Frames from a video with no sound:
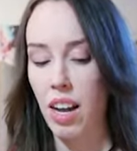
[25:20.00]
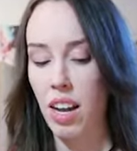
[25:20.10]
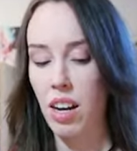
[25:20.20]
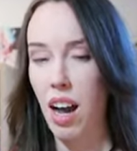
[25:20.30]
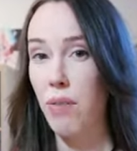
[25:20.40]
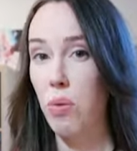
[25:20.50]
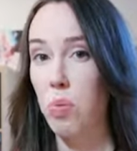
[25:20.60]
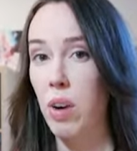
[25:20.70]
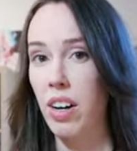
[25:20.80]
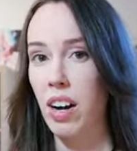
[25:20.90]
and I have
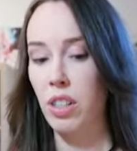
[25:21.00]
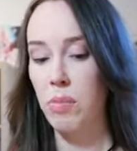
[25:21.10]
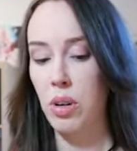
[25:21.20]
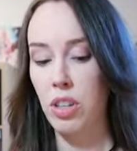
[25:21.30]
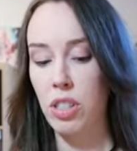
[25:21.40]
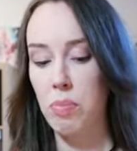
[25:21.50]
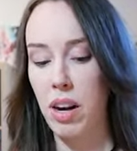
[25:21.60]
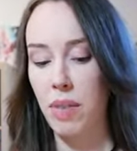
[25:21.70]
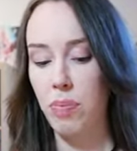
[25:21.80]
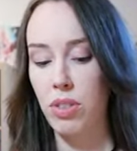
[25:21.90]
one other box,
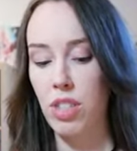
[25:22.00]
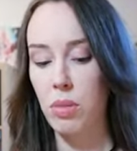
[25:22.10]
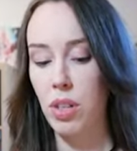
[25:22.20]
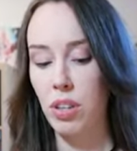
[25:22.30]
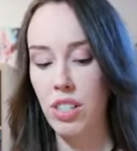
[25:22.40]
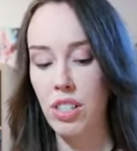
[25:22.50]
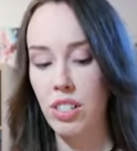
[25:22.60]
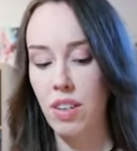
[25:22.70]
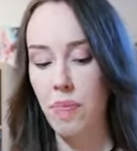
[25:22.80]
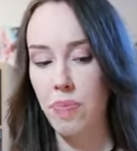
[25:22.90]
but to be
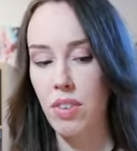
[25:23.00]
honest,